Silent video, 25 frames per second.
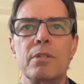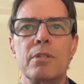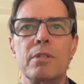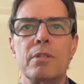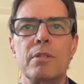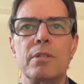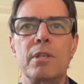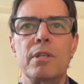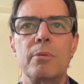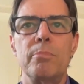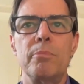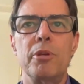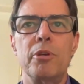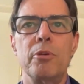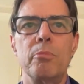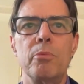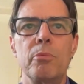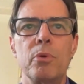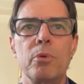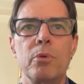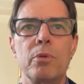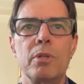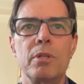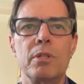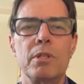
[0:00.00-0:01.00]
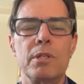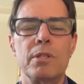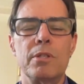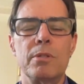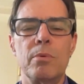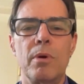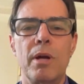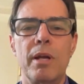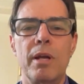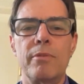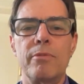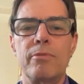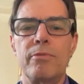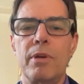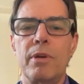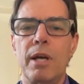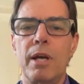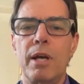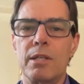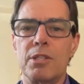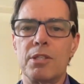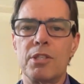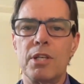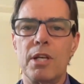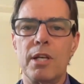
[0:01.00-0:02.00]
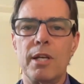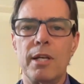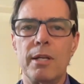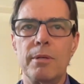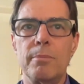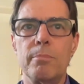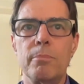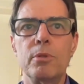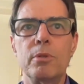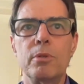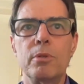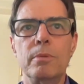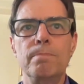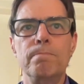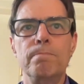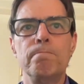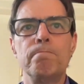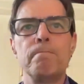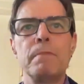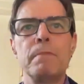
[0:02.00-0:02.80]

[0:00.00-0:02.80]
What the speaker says: Sun Myung Moon and his wife, Hak Jahan Moon.